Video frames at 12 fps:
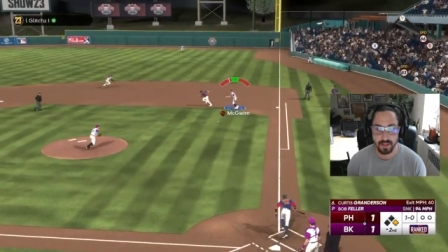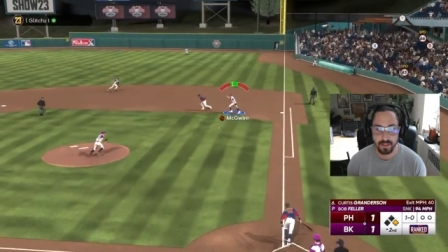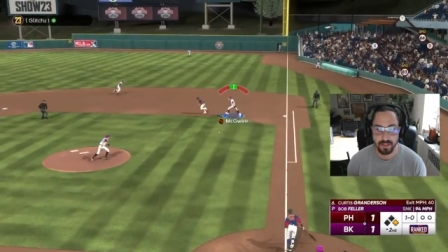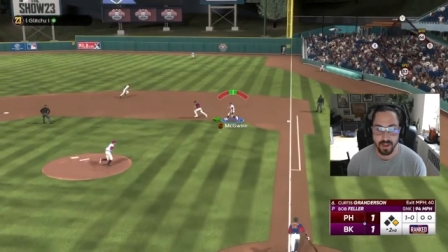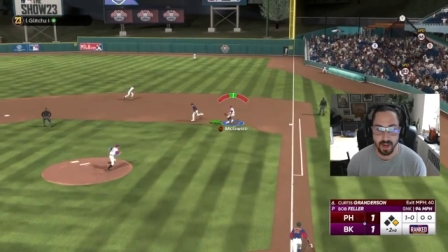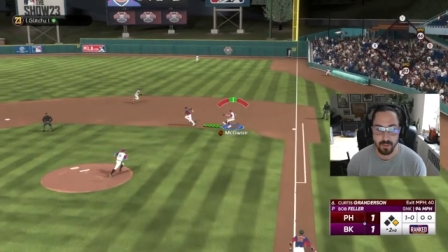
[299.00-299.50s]

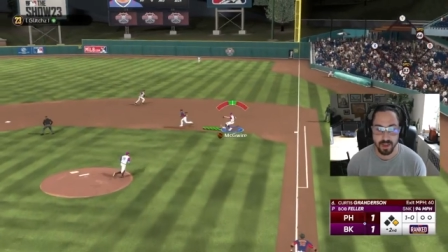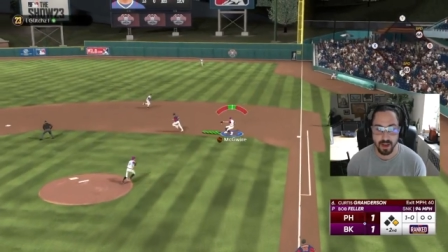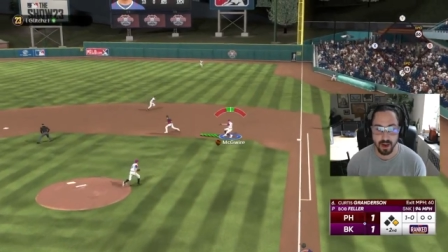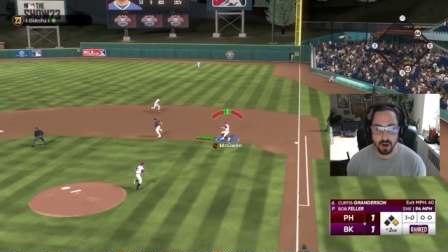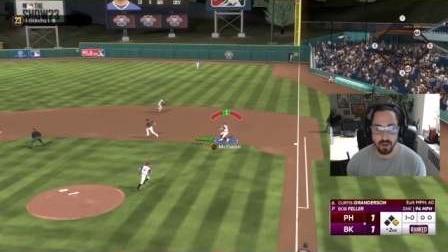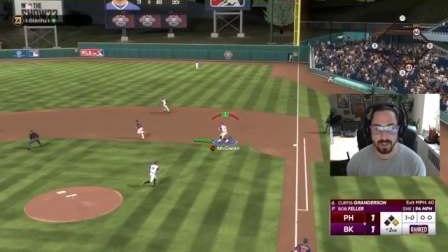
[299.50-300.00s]
There we
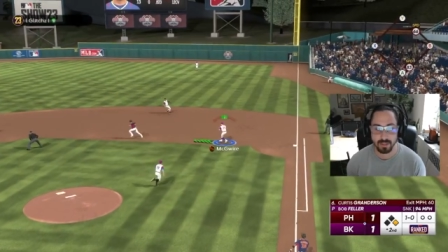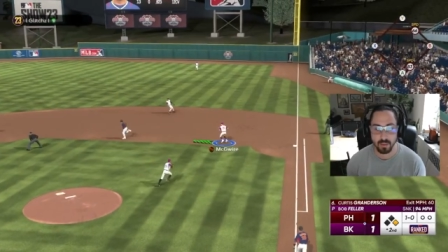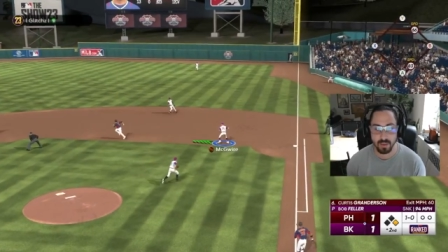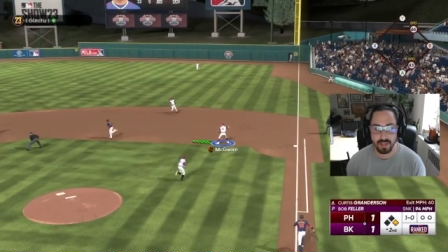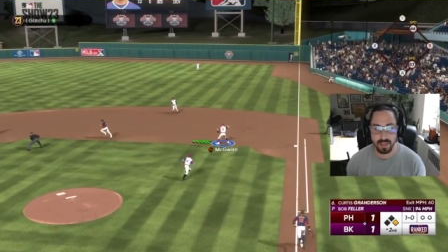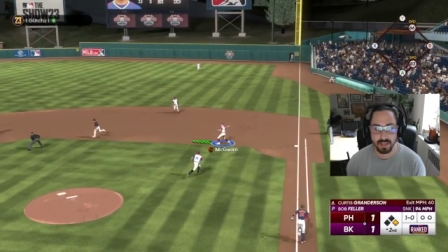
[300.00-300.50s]
go. That's what
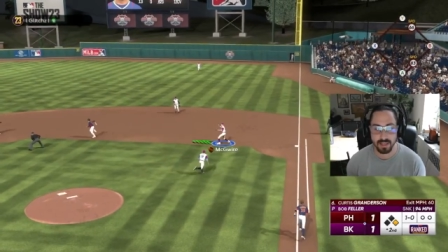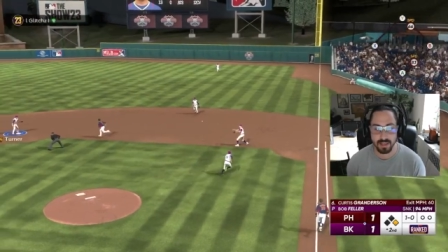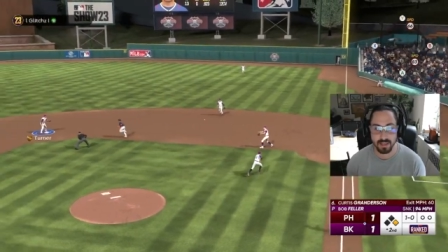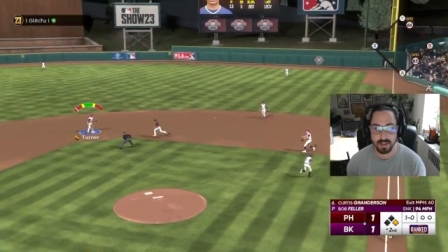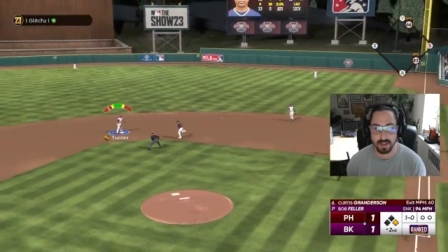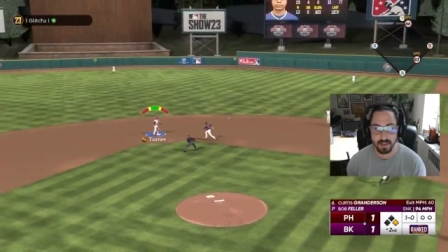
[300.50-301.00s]
we
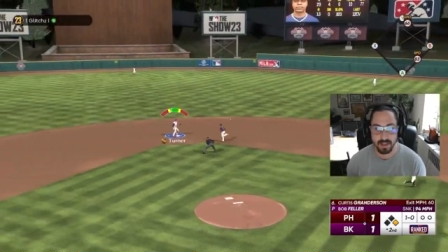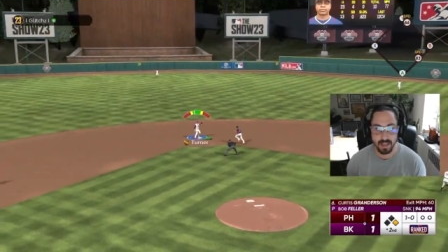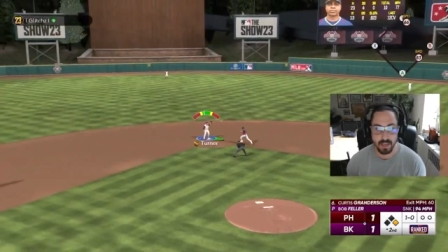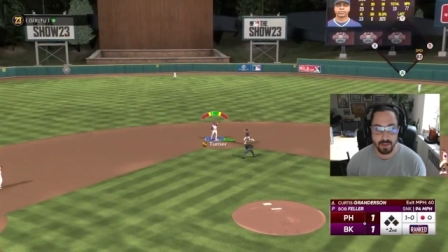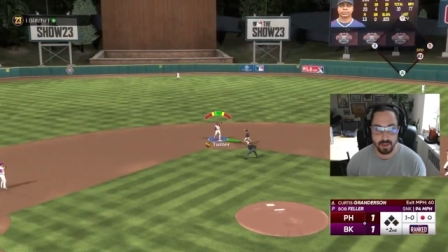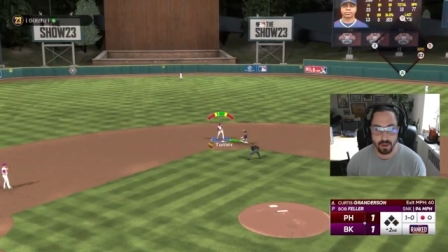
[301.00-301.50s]
needed.
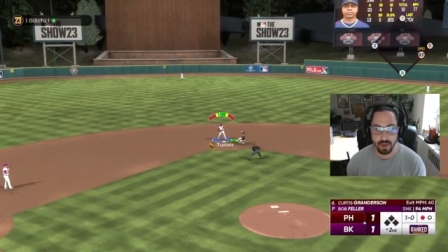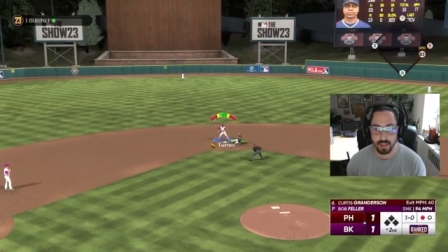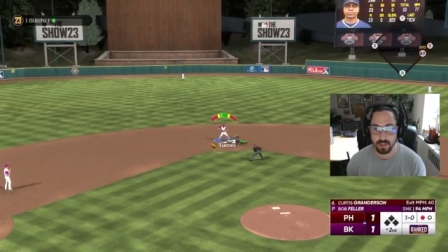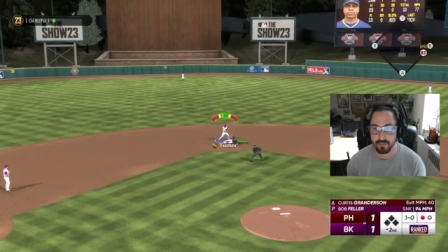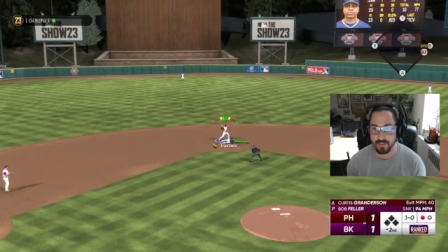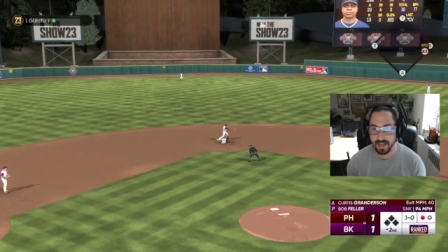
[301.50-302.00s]
And we turn it a
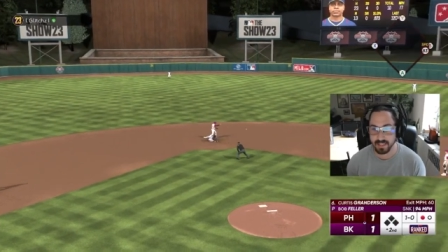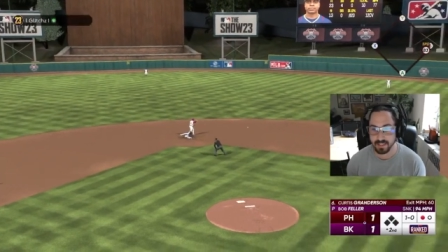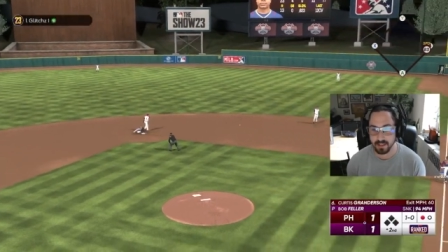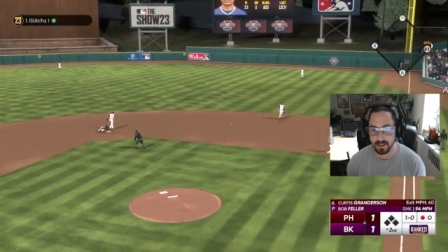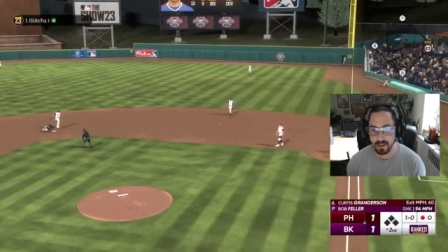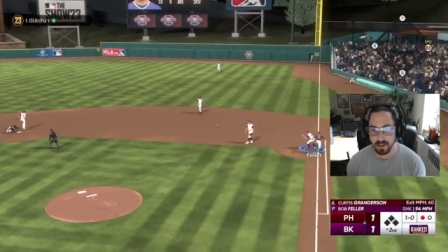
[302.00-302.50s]
little faster.